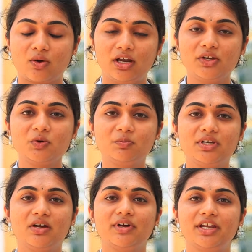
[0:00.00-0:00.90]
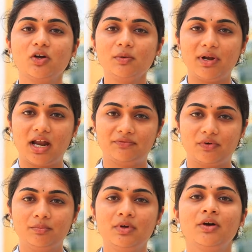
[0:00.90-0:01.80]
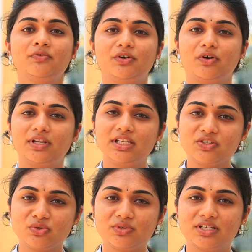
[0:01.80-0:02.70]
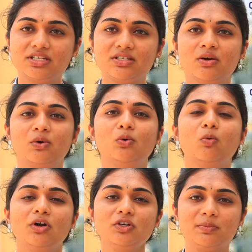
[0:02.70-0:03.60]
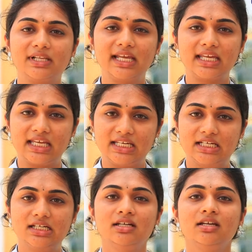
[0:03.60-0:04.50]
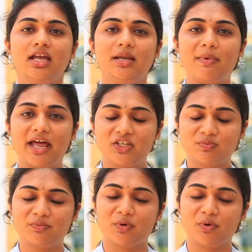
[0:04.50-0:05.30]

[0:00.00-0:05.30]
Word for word: college would be a very good platform for all the students we want to build a career in management